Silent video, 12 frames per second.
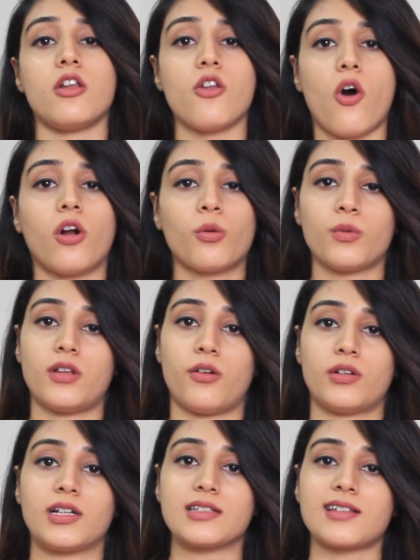not
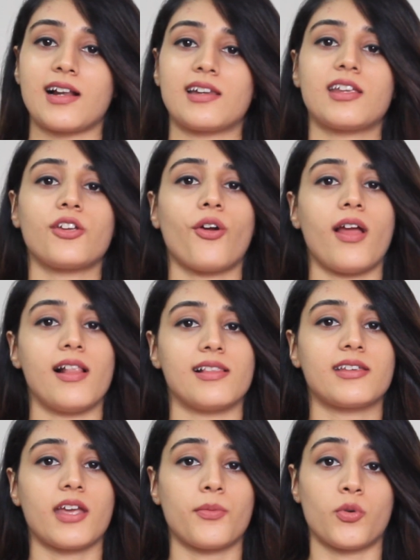without consulting your
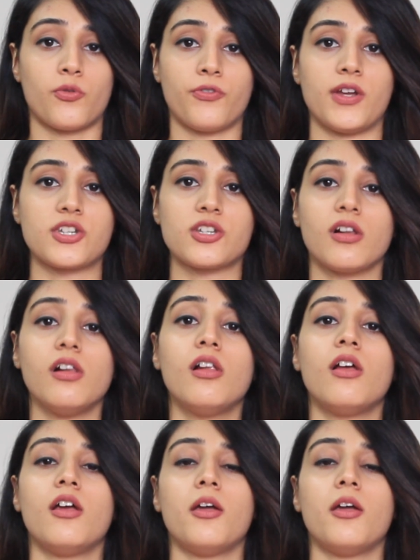healthcare professional,